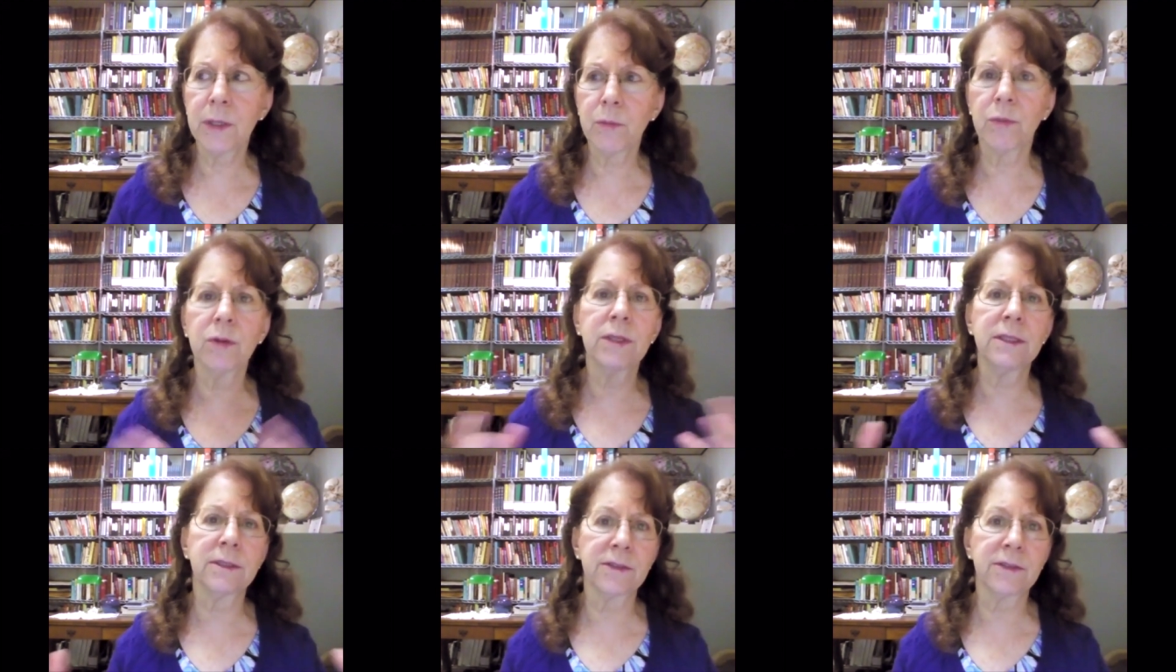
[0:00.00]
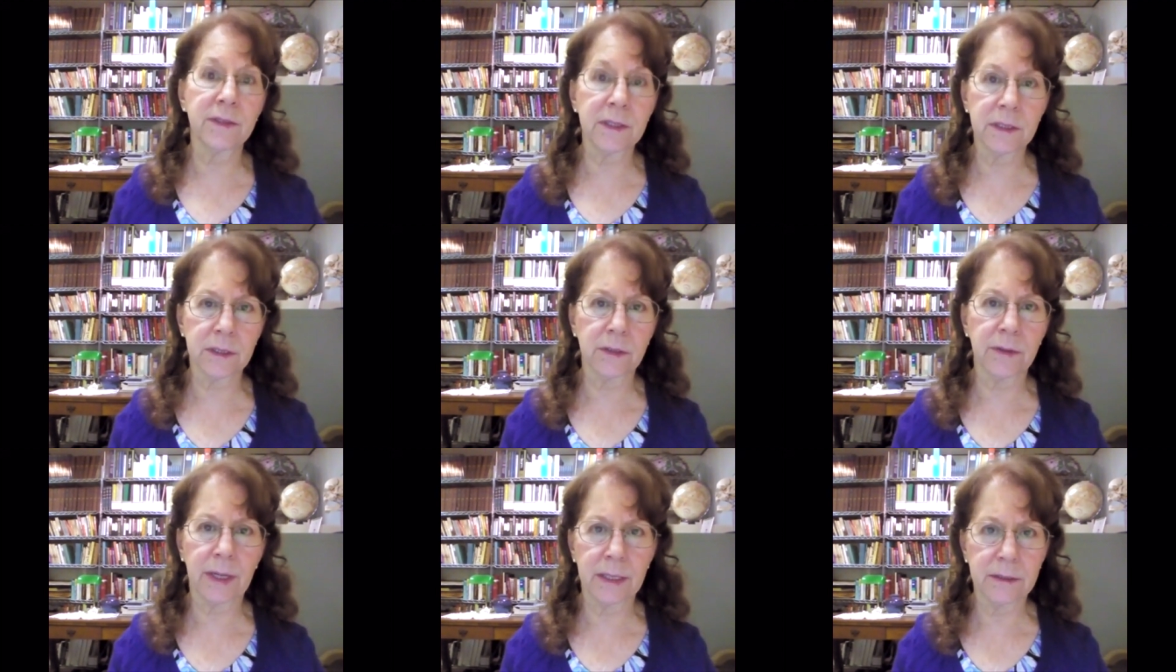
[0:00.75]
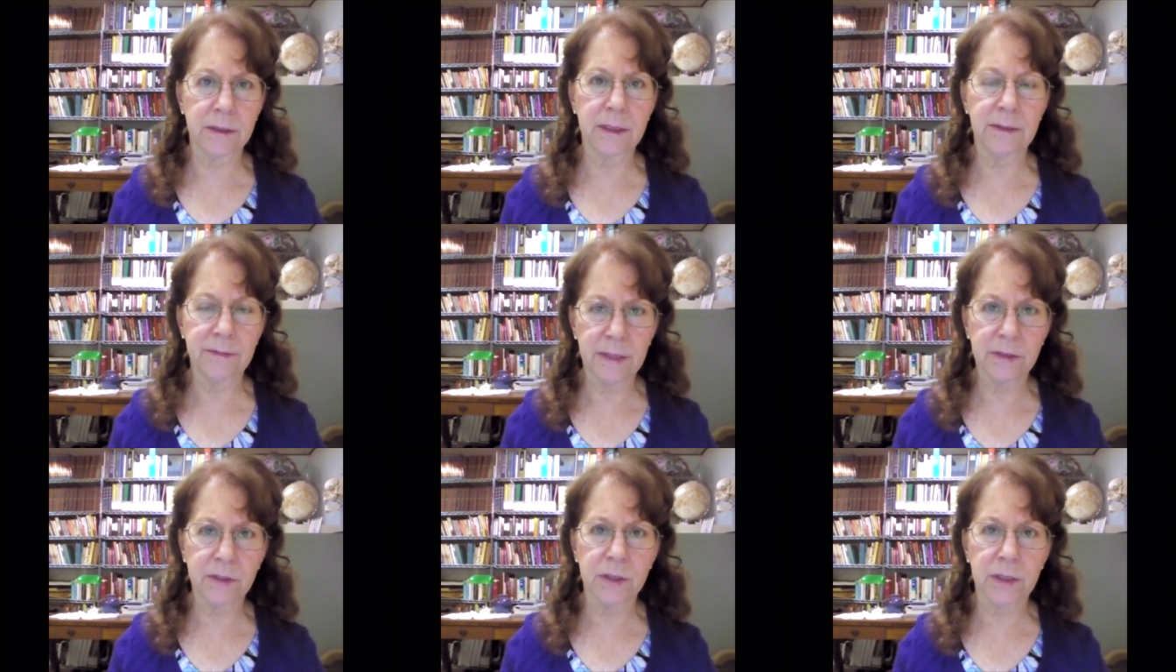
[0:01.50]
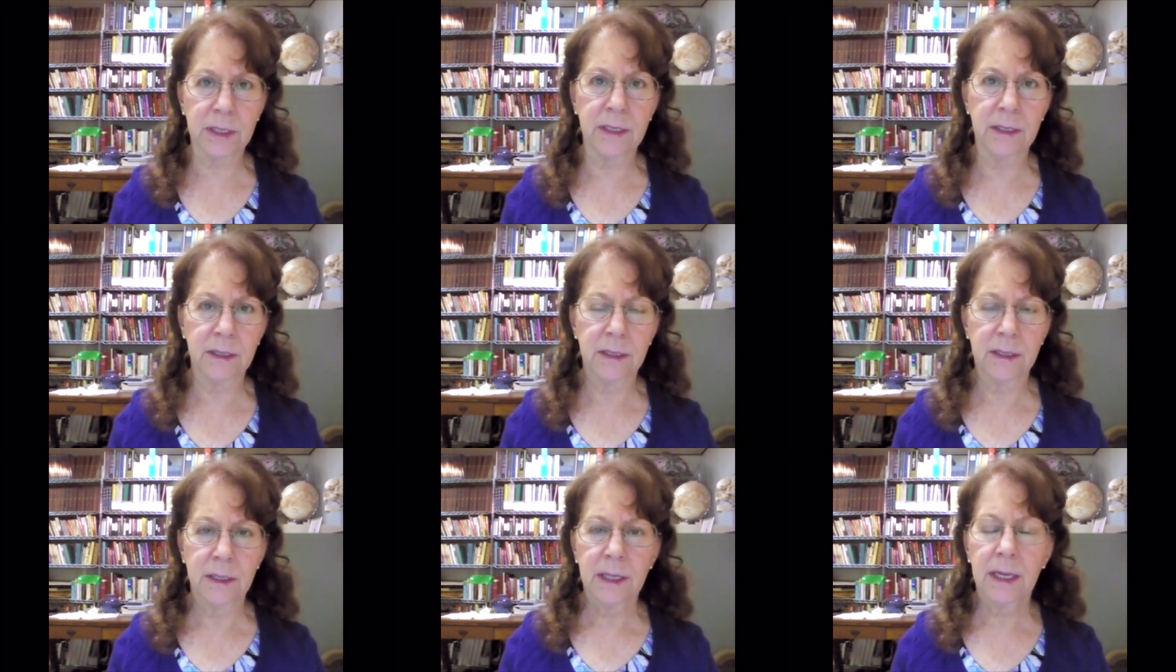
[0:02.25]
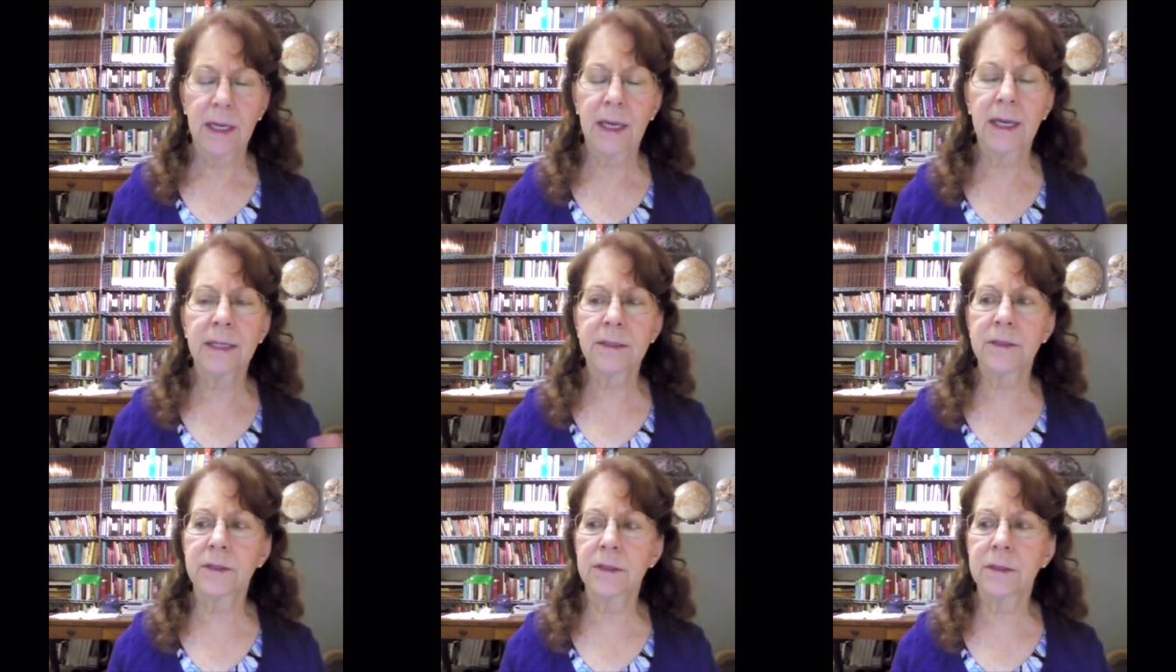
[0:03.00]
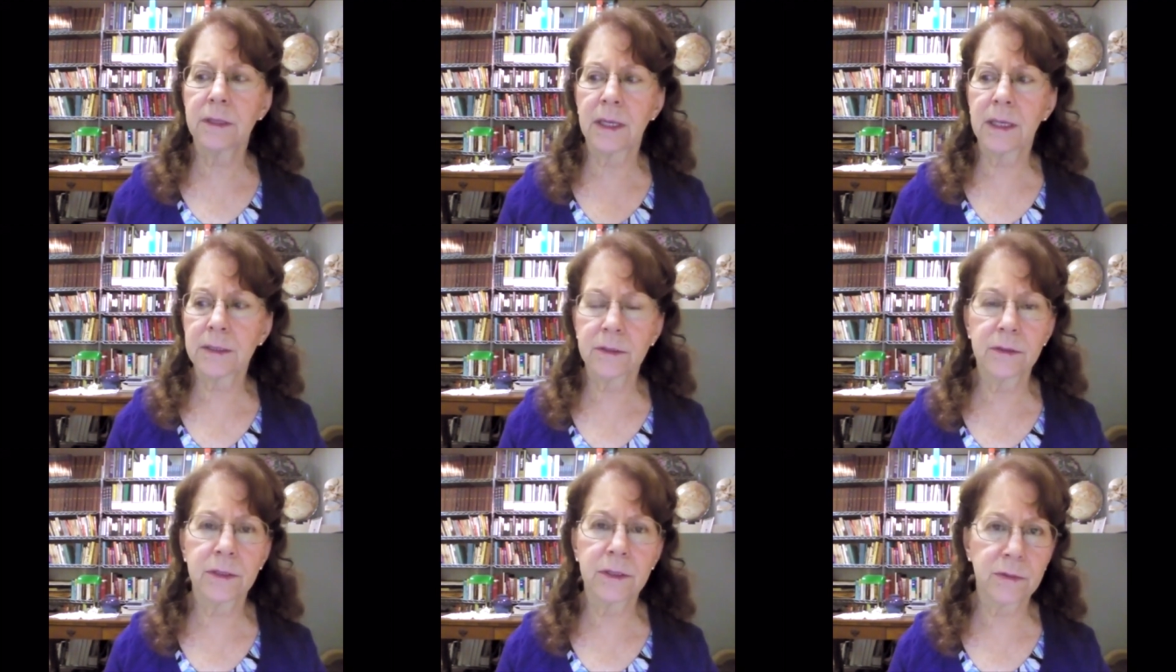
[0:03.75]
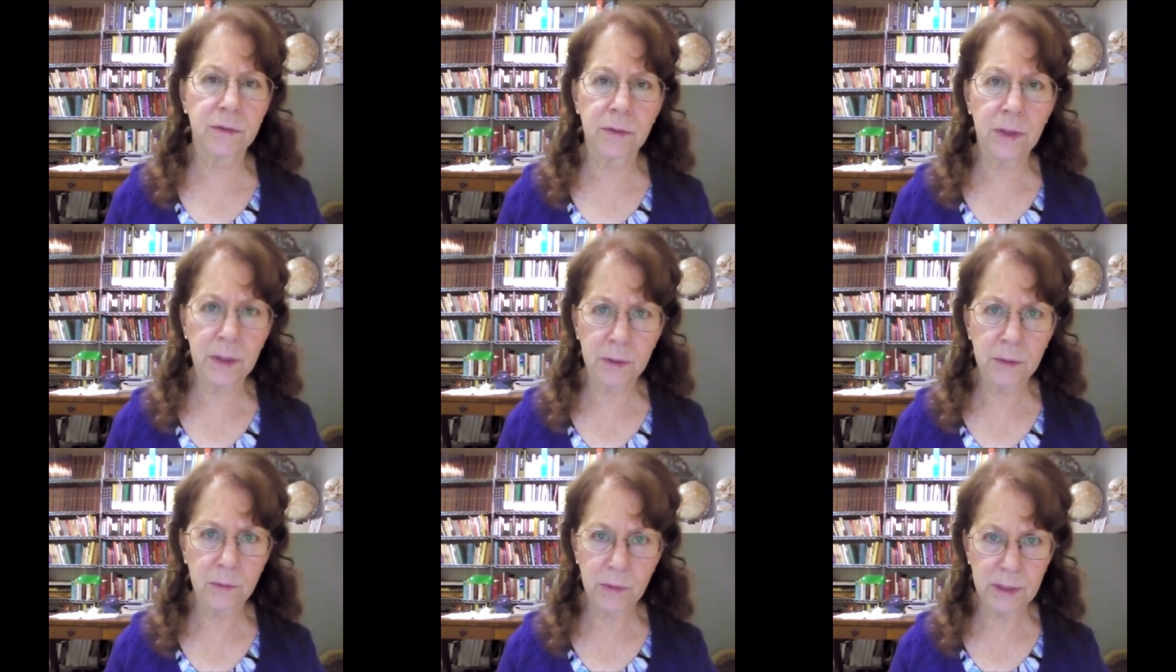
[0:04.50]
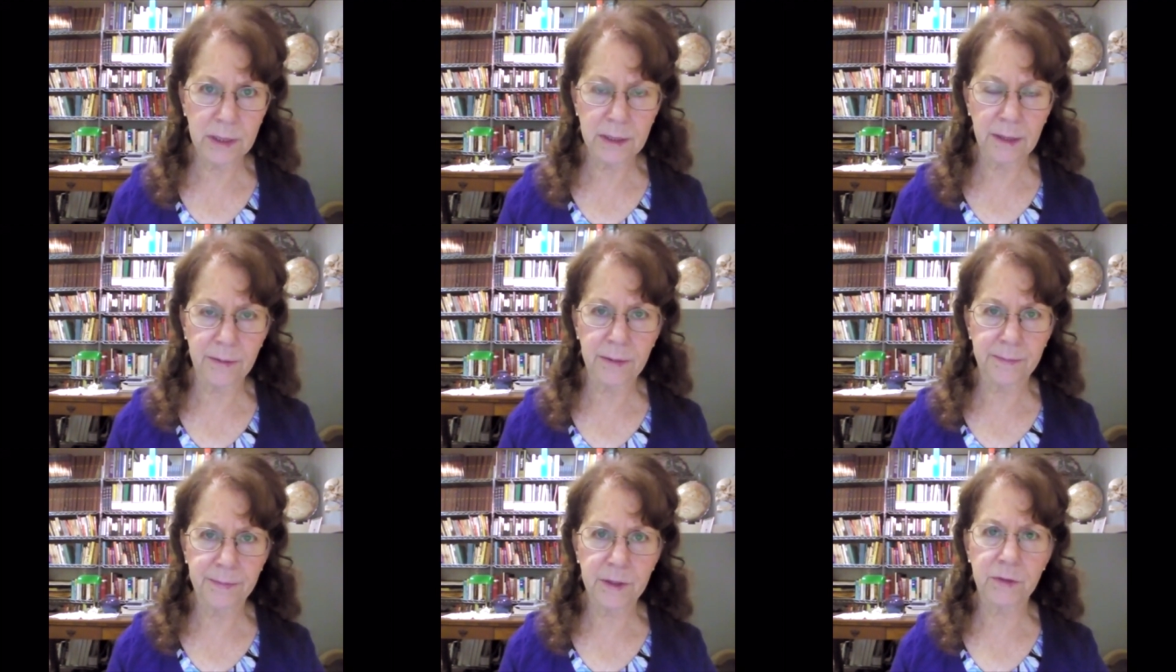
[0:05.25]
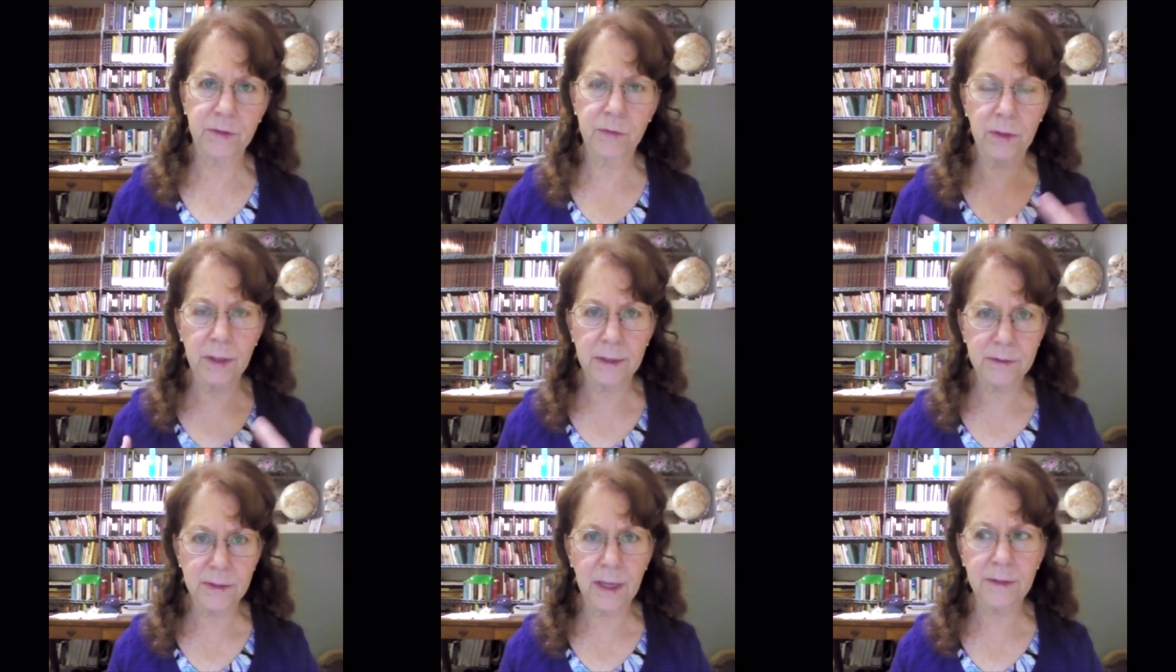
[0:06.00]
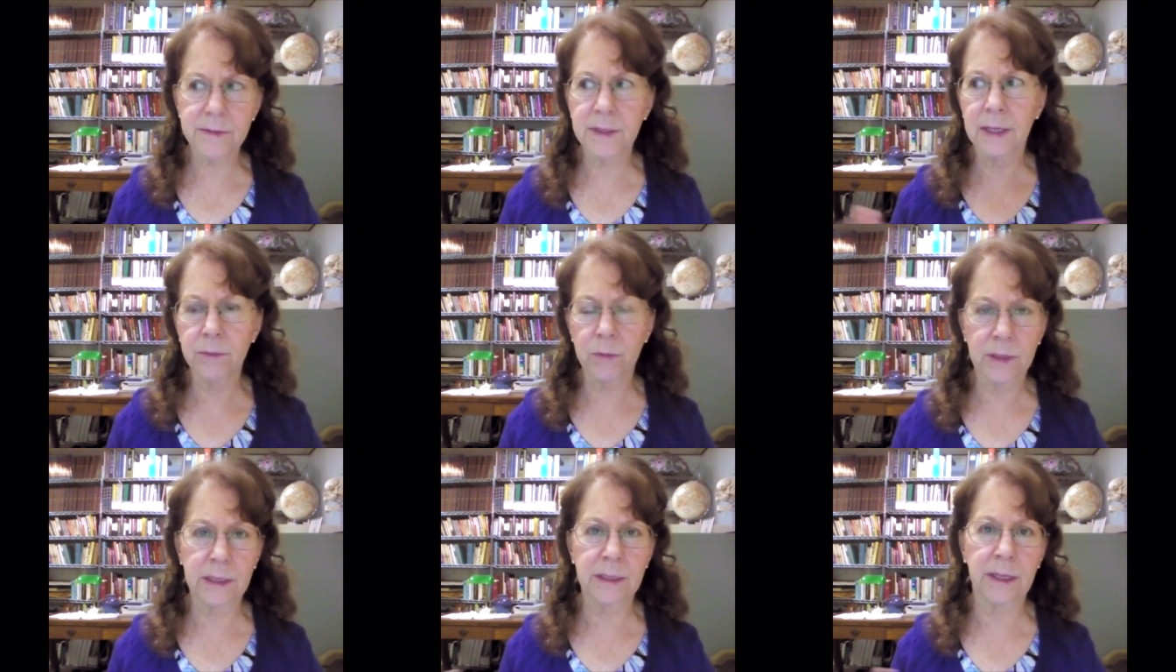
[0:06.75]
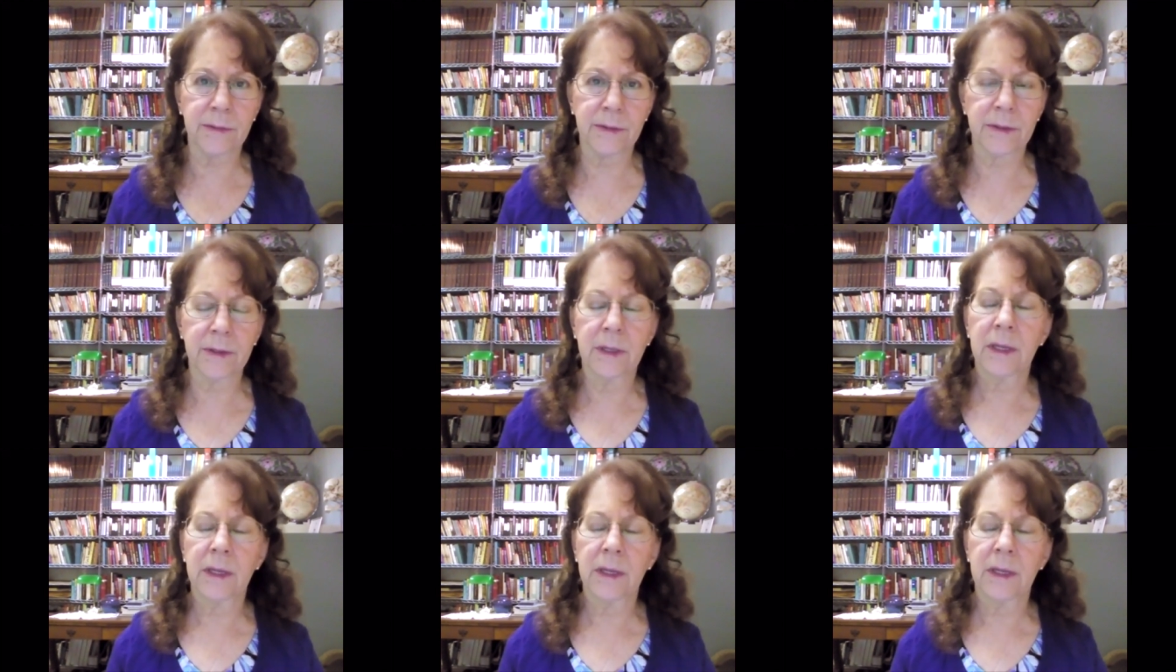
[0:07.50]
would disintegrate eventually and and destroy one another, destroy ourselves and one another.